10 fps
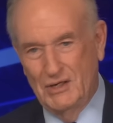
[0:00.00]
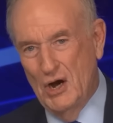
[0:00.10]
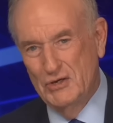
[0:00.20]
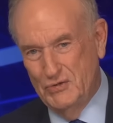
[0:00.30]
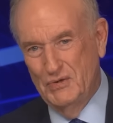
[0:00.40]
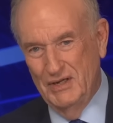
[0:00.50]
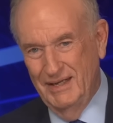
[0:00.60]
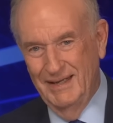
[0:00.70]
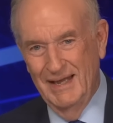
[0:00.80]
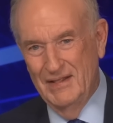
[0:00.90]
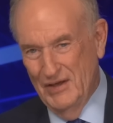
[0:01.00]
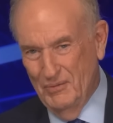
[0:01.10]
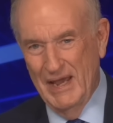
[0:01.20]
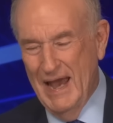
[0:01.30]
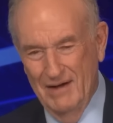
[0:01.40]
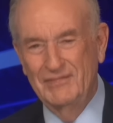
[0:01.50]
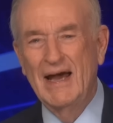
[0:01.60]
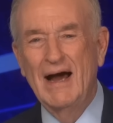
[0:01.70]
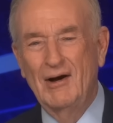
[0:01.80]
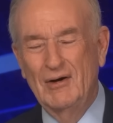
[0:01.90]
country that we have
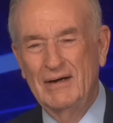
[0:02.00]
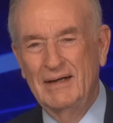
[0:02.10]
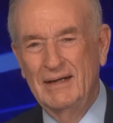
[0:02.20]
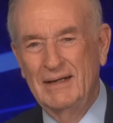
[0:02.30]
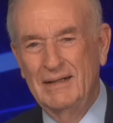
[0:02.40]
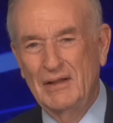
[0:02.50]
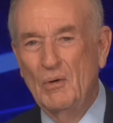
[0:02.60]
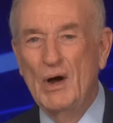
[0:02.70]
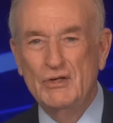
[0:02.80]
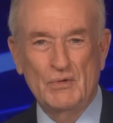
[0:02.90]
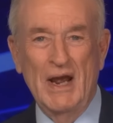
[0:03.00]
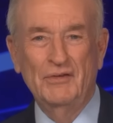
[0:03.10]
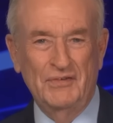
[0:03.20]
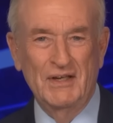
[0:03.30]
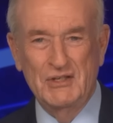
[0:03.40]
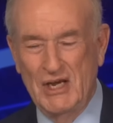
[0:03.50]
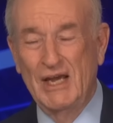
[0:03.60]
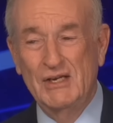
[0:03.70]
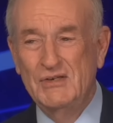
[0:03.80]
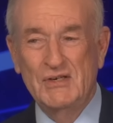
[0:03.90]
now. They want drastic
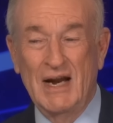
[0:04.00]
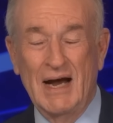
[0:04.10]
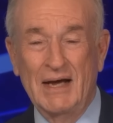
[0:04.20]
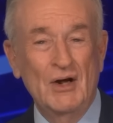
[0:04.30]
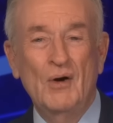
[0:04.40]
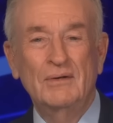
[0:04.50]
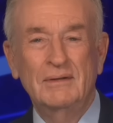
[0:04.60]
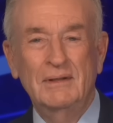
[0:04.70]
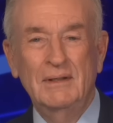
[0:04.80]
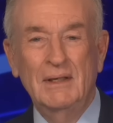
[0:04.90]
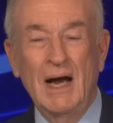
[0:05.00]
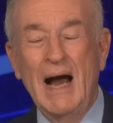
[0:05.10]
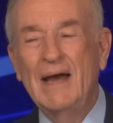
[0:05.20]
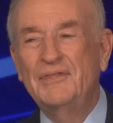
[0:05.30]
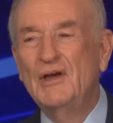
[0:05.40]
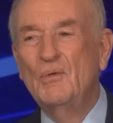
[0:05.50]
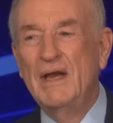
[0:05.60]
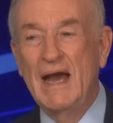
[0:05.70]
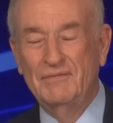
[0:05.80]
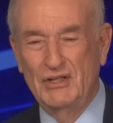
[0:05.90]
change, and I don't. I think
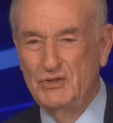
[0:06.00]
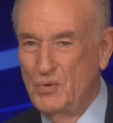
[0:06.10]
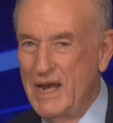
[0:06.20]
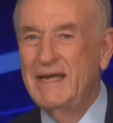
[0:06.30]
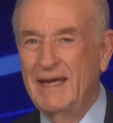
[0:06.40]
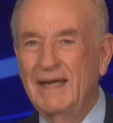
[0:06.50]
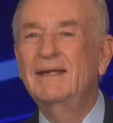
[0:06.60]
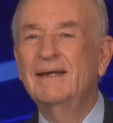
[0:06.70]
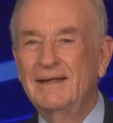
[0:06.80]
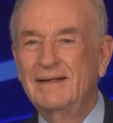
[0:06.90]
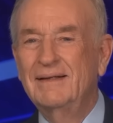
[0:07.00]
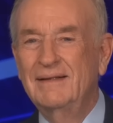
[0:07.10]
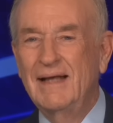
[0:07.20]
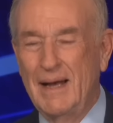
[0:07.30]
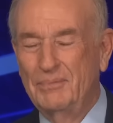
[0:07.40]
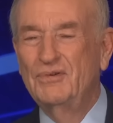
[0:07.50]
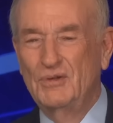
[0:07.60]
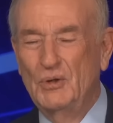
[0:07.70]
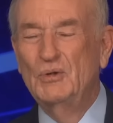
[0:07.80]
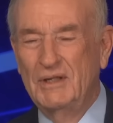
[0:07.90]
we have to tweak it
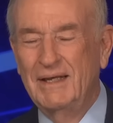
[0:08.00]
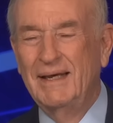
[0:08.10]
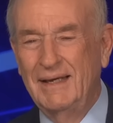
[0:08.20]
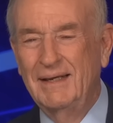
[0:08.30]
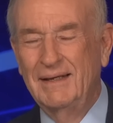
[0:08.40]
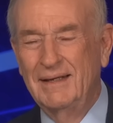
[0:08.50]
Absolutely.